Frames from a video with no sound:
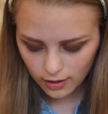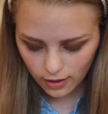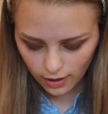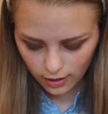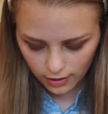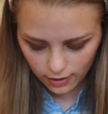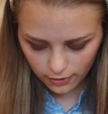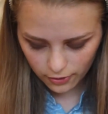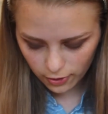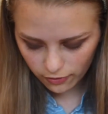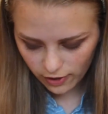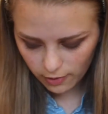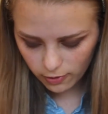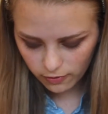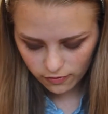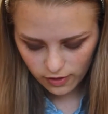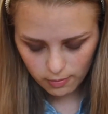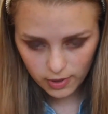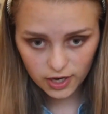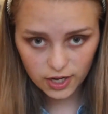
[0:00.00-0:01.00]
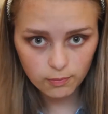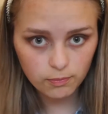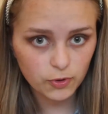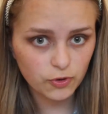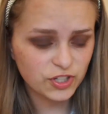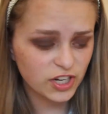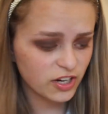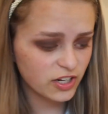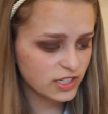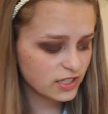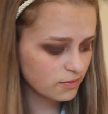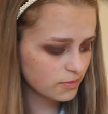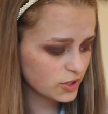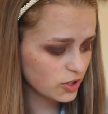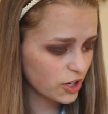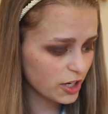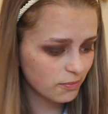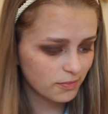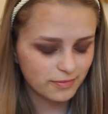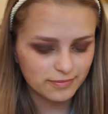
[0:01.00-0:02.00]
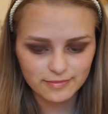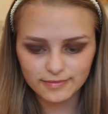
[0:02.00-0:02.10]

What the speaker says: Check that hair there.